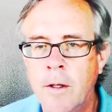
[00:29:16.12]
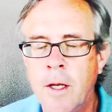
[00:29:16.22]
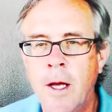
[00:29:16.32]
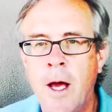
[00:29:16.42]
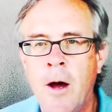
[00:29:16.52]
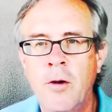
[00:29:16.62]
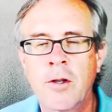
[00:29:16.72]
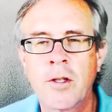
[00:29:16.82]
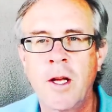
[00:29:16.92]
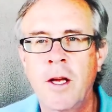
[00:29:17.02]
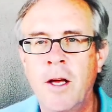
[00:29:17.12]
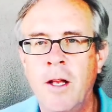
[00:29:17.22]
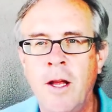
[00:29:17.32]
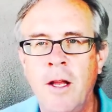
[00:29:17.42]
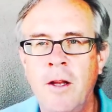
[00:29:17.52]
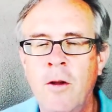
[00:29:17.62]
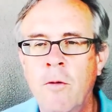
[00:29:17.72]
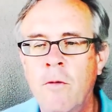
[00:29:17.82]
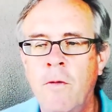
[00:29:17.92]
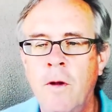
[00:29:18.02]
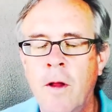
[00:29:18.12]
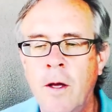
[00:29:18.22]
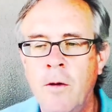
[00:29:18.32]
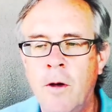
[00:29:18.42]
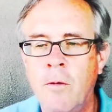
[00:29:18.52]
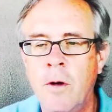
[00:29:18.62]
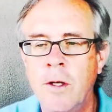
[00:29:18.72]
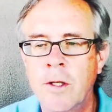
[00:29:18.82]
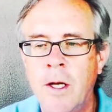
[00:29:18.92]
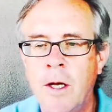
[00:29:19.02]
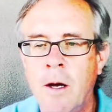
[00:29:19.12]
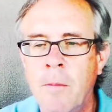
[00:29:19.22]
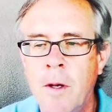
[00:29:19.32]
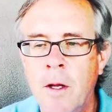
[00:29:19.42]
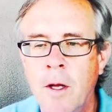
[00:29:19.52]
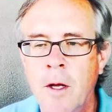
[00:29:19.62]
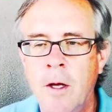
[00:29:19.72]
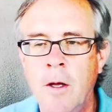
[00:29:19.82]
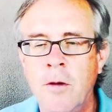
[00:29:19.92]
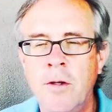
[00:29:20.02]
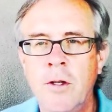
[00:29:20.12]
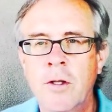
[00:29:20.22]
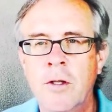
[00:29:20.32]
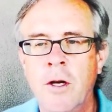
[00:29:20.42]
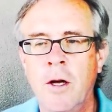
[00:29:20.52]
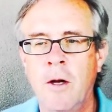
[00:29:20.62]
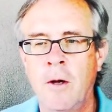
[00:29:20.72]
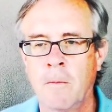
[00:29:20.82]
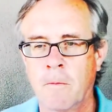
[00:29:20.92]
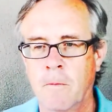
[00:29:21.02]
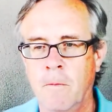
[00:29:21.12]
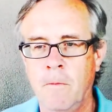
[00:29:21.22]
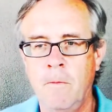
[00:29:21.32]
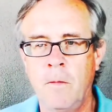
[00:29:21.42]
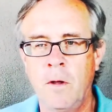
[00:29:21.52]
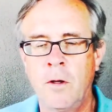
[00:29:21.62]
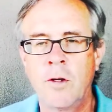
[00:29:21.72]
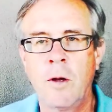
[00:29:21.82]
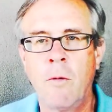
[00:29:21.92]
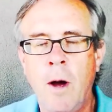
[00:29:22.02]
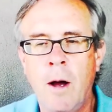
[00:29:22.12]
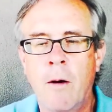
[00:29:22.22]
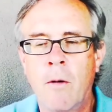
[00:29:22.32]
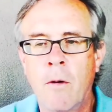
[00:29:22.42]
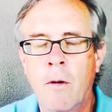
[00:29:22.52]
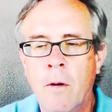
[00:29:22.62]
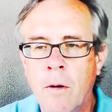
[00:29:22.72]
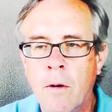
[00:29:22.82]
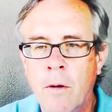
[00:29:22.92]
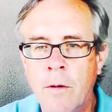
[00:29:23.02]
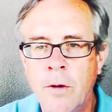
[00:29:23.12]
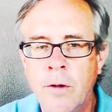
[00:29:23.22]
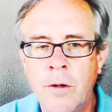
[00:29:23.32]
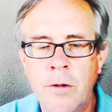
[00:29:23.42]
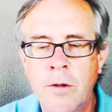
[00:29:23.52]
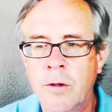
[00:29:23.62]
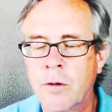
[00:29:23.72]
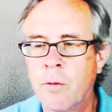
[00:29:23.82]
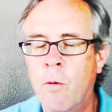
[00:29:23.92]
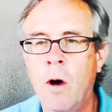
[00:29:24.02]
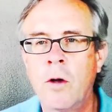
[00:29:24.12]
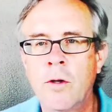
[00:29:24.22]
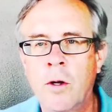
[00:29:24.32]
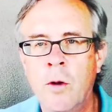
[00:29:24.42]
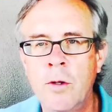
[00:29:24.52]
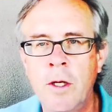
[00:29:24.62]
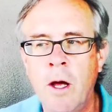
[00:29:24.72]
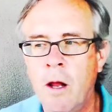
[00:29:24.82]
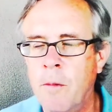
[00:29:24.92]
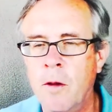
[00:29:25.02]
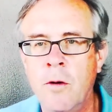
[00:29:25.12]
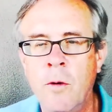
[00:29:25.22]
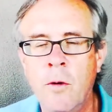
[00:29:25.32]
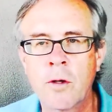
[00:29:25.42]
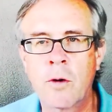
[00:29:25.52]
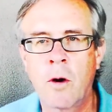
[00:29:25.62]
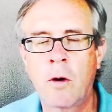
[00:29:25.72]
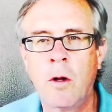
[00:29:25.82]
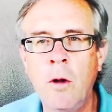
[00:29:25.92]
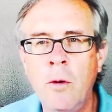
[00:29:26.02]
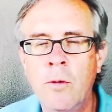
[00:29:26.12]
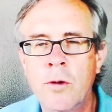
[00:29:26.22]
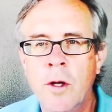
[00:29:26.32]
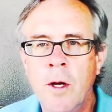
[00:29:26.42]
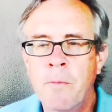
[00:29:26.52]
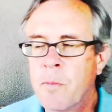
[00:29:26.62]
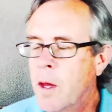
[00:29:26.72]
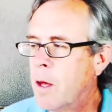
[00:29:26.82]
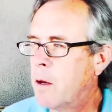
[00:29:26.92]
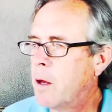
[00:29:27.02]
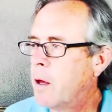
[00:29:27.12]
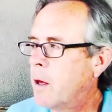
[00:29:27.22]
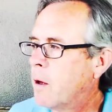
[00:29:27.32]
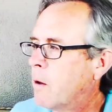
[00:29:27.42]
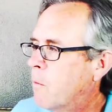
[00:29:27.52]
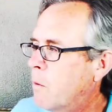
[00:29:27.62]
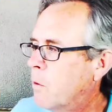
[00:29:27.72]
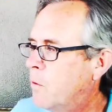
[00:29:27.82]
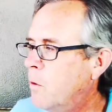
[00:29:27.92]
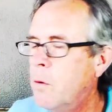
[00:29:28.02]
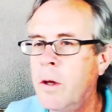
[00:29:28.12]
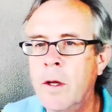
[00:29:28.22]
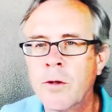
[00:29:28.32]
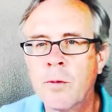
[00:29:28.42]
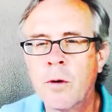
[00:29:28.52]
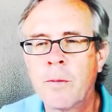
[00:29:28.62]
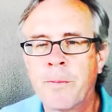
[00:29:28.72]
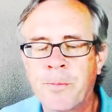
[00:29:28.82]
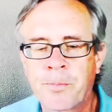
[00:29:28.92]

it's like out of sync and, and you don't feel like you can really sync up and you know it's just you say wow this, this, this the walls are closing in on me the doors are all closed and what we're doing is we're